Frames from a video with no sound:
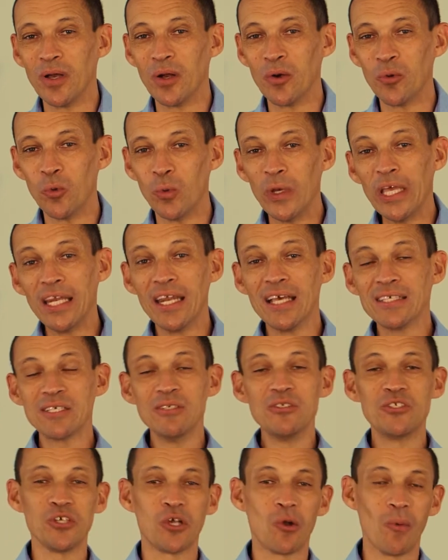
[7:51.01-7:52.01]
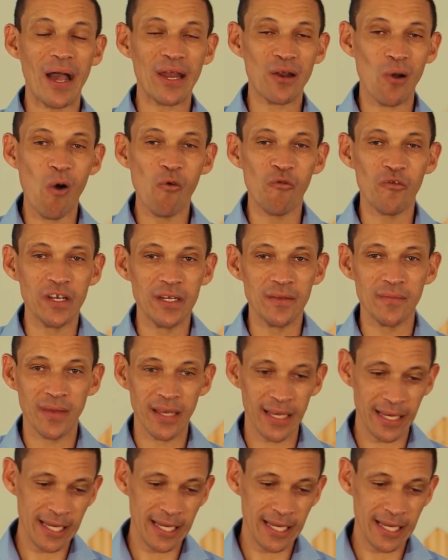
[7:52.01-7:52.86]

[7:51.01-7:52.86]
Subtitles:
we listen to quite often.